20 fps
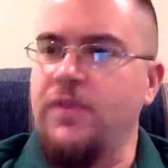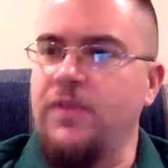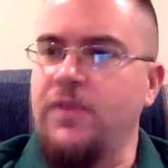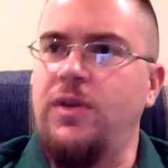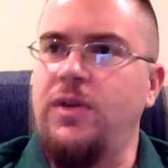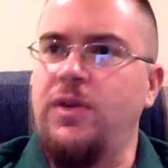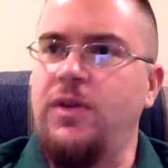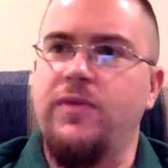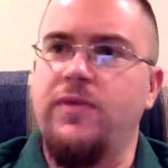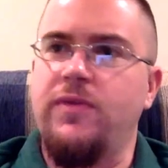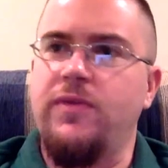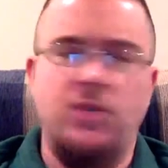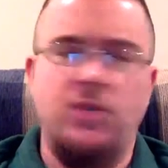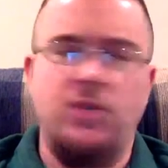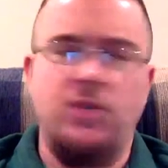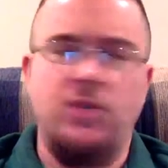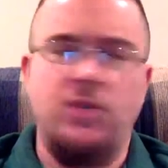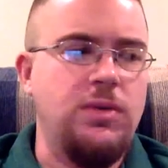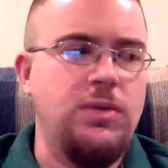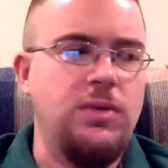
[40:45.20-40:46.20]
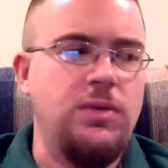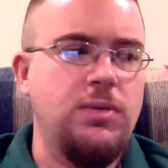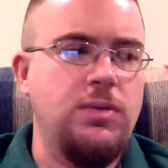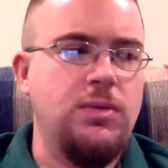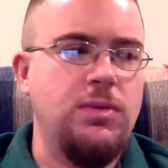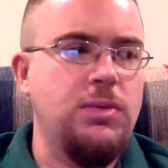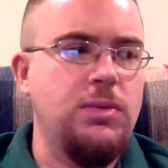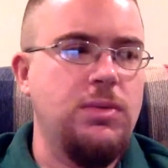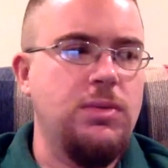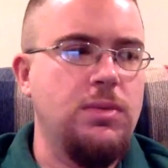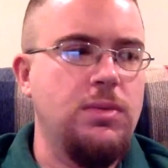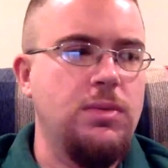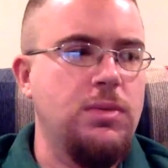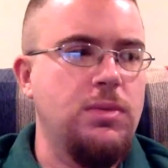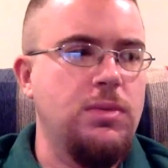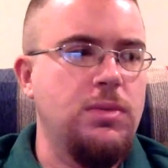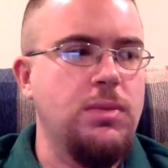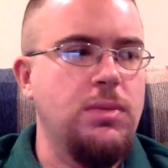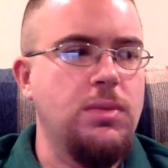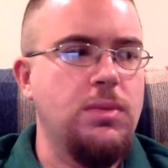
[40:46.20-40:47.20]
you know, if a student
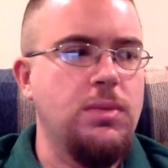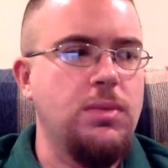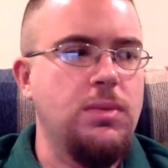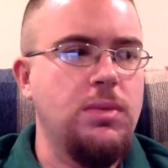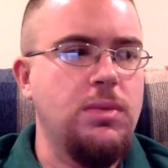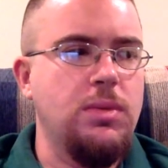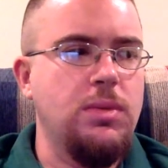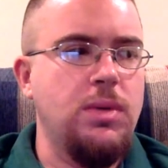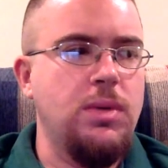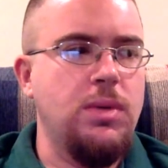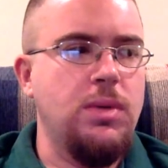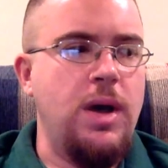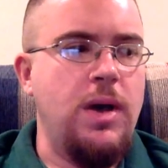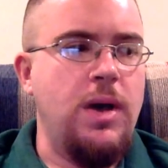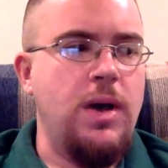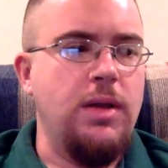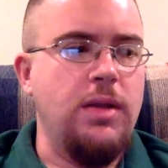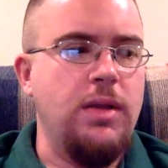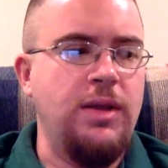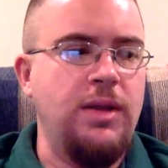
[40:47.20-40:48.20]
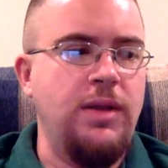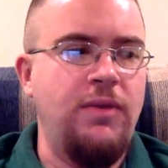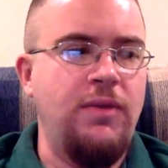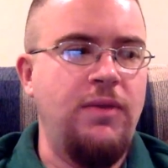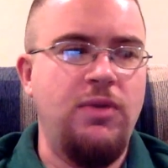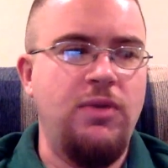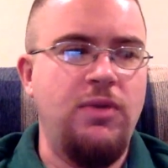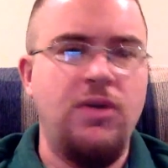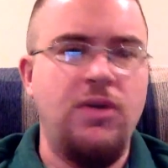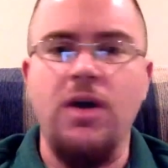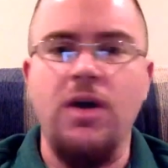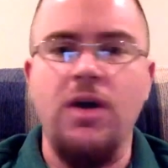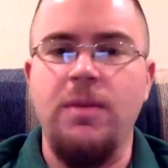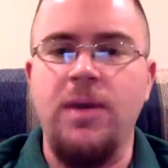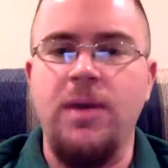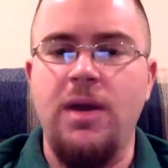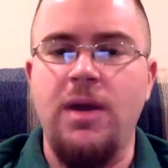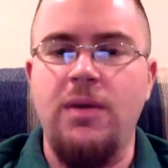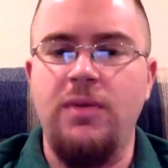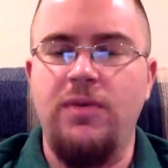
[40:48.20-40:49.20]
leaves, we talk
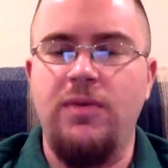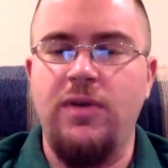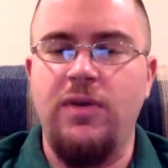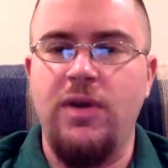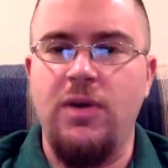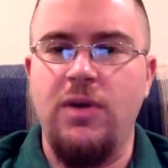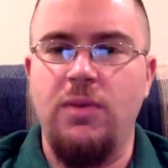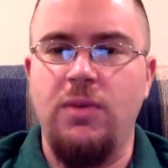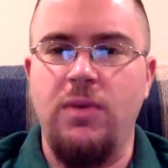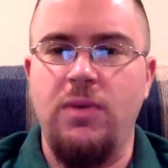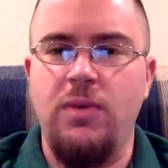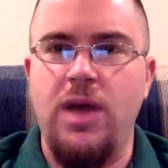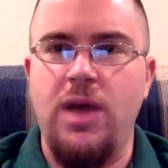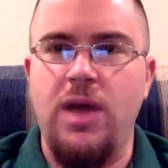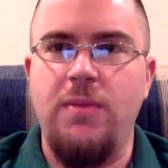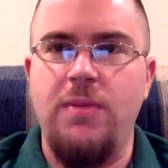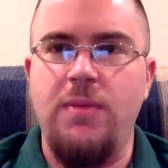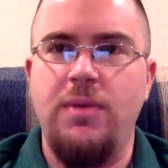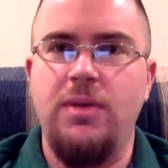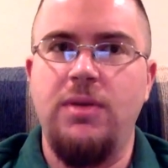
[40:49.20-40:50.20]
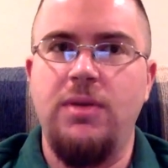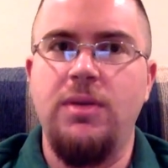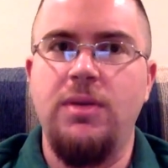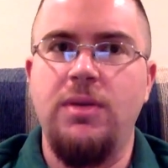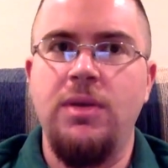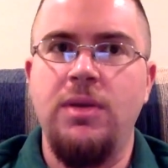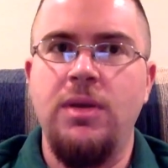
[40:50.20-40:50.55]
about it, we figure out what happened,